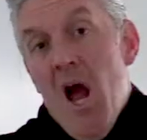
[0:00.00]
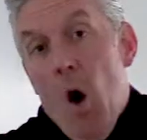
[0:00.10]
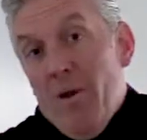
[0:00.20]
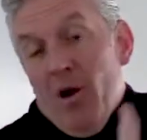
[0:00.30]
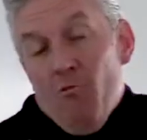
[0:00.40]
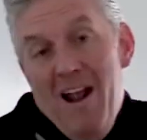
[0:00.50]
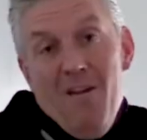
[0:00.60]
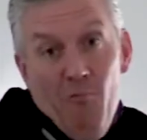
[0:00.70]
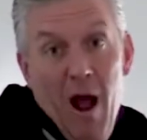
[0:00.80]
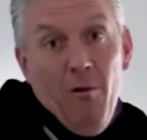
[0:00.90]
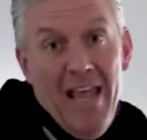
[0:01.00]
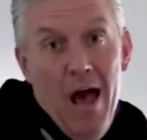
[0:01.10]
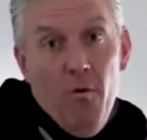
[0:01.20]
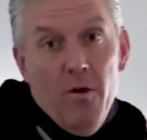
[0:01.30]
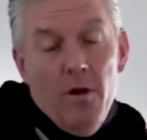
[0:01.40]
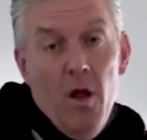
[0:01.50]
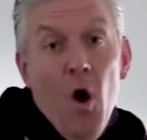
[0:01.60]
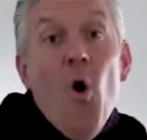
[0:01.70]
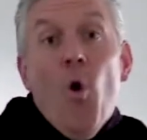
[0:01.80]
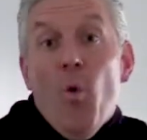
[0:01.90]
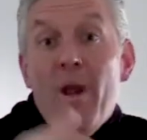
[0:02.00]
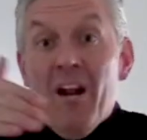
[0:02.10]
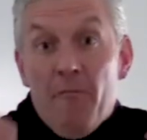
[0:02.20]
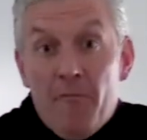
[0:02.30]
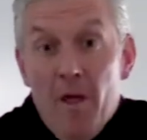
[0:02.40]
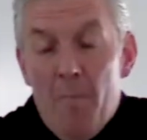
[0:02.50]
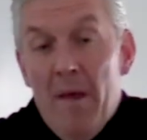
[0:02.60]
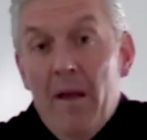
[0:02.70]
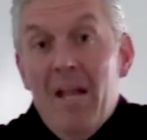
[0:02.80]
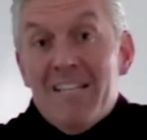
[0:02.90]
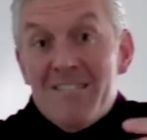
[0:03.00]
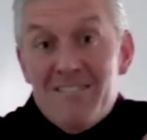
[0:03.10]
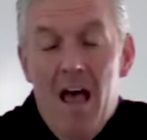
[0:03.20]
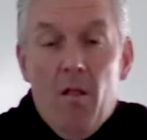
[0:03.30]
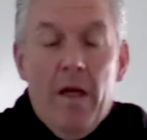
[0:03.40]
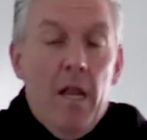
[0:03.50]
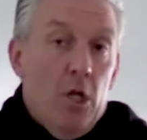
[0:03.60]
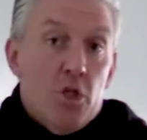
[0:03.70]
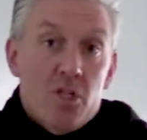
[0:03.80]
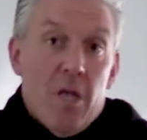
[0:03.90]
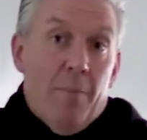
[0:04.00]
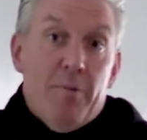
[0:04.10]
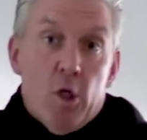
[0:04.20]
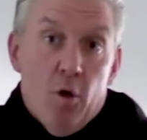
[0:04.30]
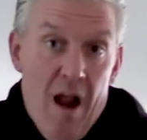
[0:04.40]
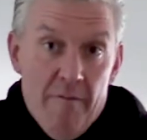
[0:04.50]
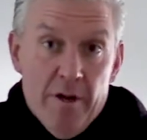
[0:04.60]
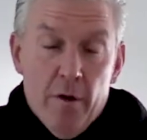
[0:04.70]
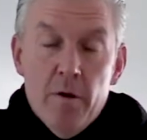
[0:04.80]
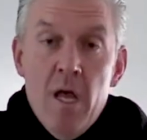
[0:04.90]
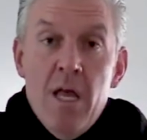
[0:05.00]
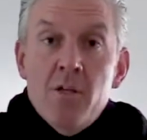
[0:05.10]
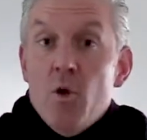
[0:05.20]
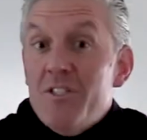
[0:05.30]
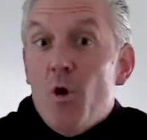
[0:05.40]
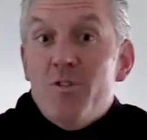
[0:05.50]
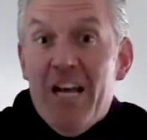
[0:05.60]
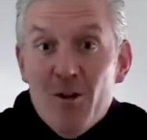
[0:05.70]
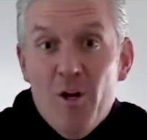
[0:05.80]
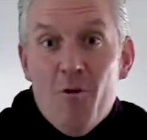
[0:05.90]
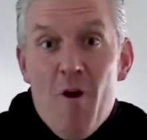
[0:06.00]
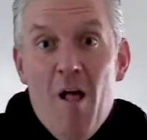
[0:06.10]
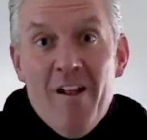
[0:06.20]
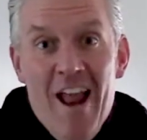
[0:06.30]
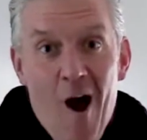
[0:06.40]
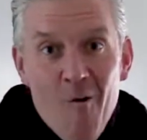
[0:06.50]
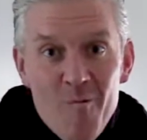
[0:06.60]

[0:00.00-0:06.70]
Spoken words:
Are we gonna rent Rowley out, or are we gonna flip it and sell it just like Buhrer Avenue? So let's go take a look at Rowley now.